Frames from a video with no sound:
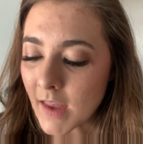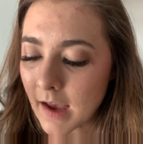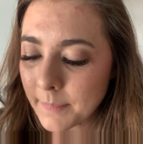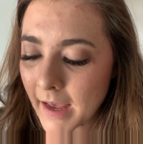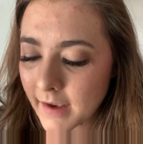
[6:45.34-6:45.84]

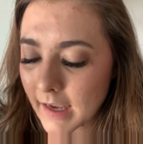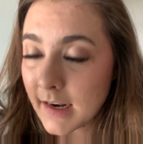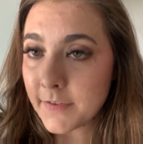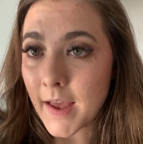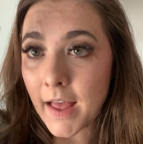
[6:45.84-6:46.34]
That kind
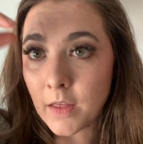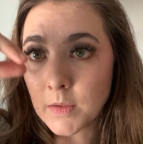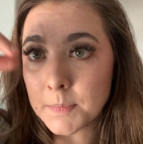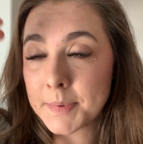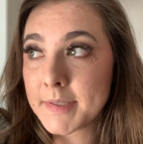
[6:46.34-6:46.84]
of
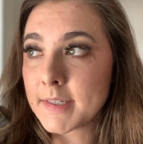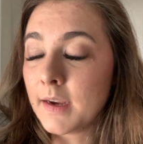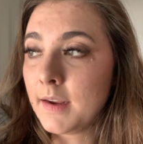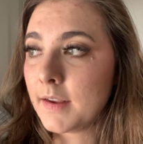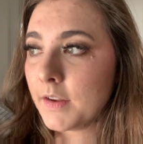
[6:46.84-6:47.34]
helps
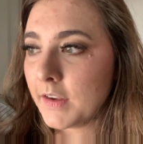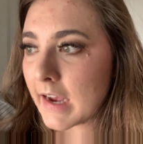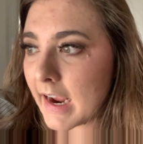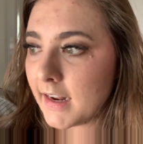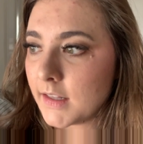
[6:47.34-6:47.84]

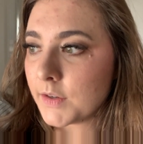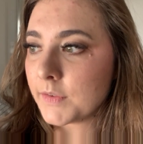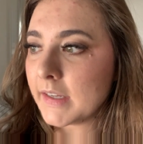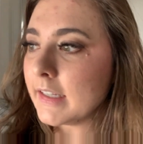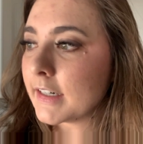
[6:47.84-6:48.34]
guide the
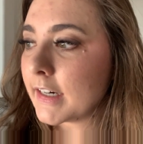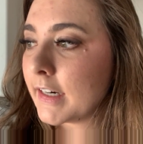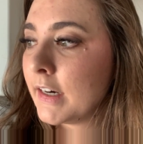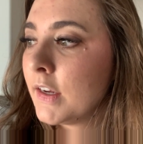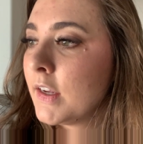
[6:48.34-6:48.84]

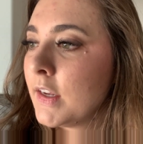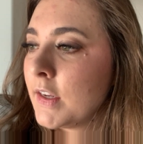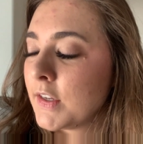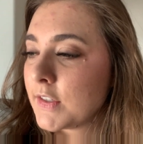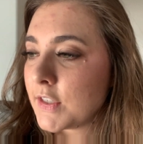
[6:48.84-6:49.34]
reader
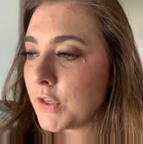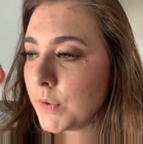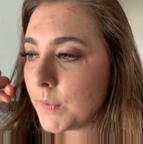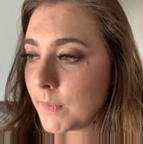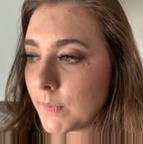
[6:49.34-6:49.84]

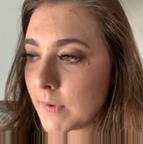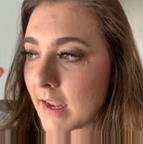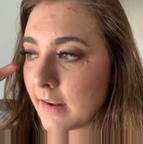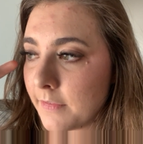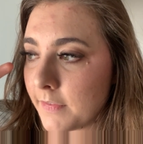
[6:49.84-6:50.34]
to
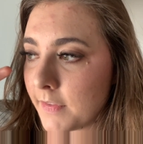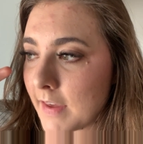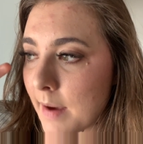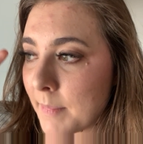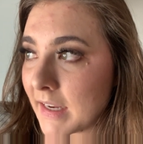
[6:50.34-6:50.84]
kind of
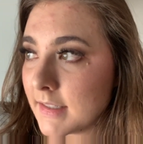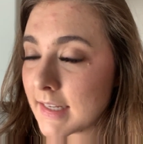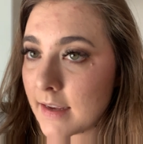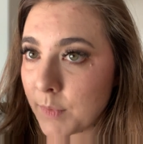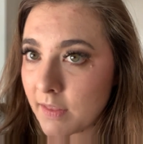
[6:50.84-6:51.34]
that
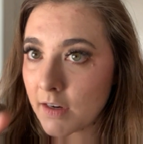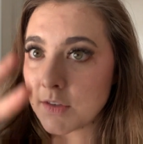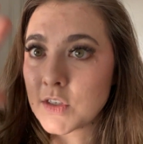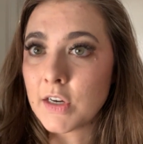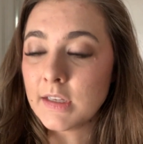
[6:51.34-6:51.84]
mindset where they're
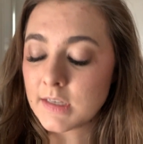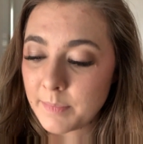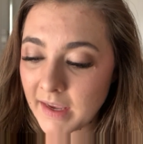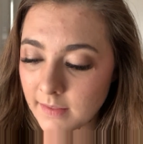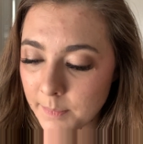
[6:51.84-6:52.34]
starting to
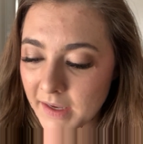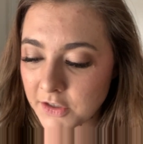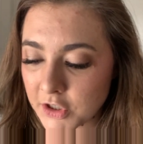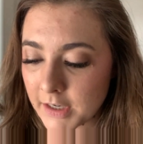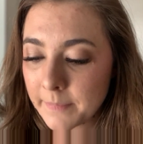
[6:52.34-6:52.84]
paint the
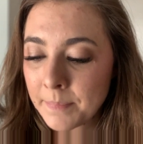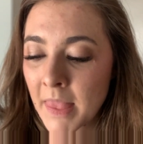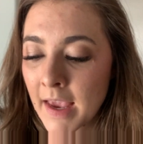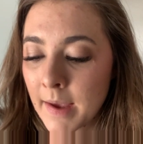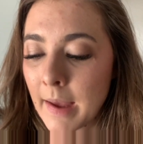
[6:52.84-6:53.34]
picture.
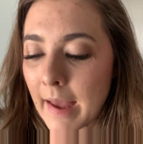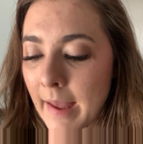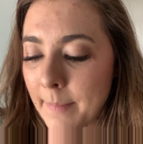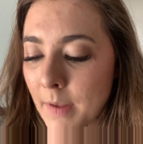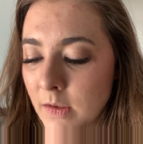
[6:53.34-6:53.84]

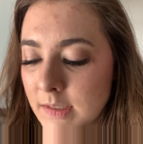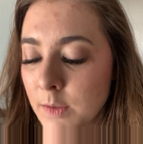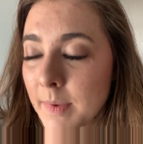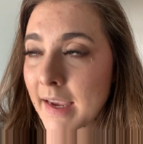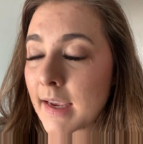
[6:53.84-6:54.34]
Also
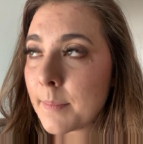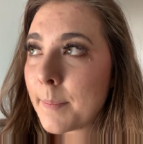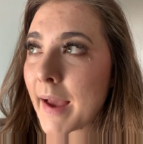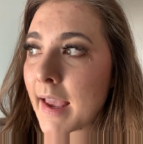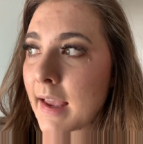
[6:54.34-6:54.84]

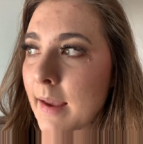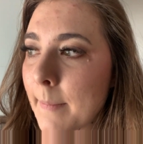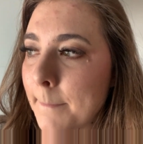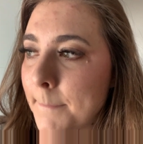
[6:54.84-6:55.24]
by